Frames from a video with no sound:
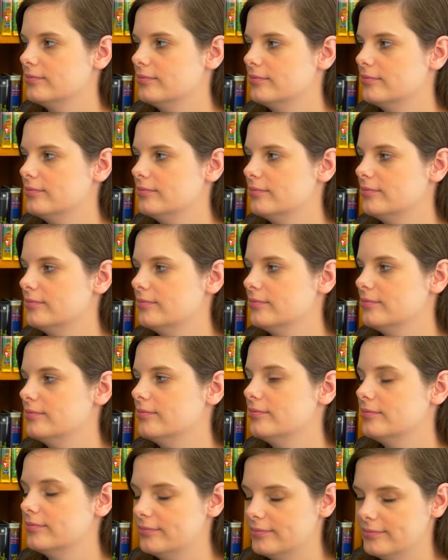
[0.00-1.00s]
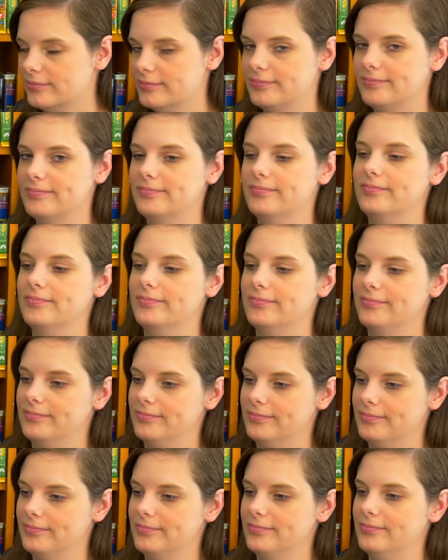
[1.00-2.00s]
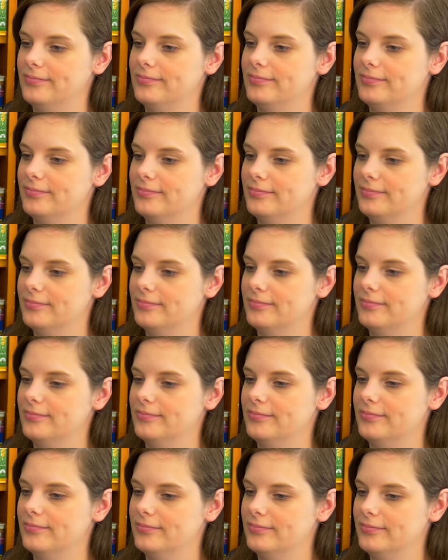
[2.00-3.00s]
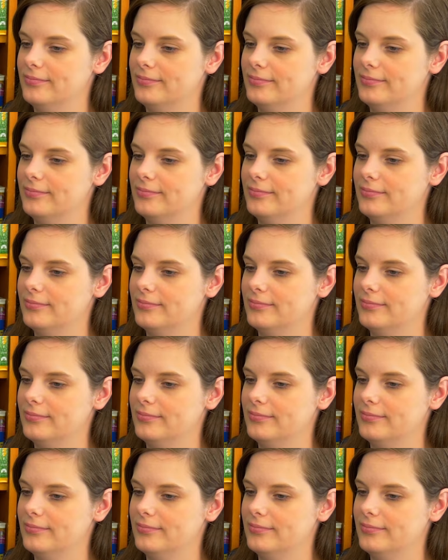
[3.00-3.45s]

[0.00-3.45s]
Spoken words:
The person shown says nothing.